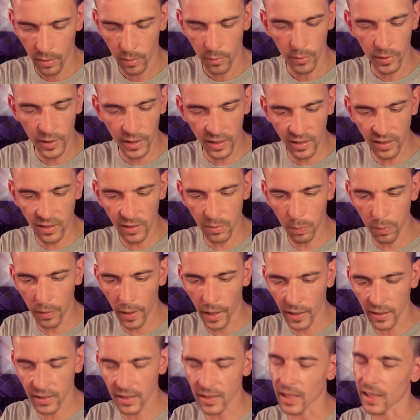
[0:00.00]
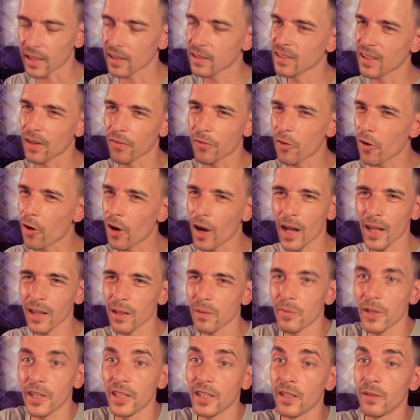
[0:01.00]
This is plastics. I thought
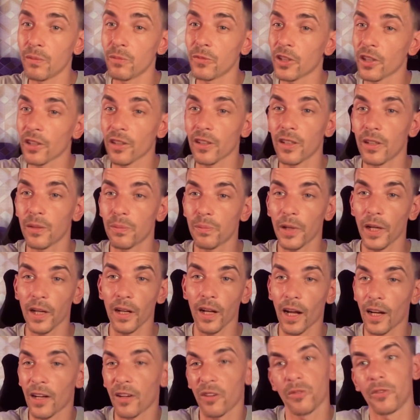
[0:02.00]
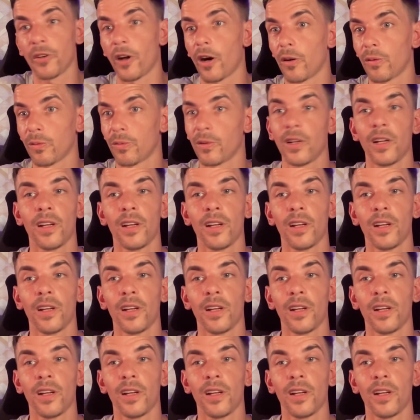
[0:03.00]
aluminium, they're going to be, I don't know.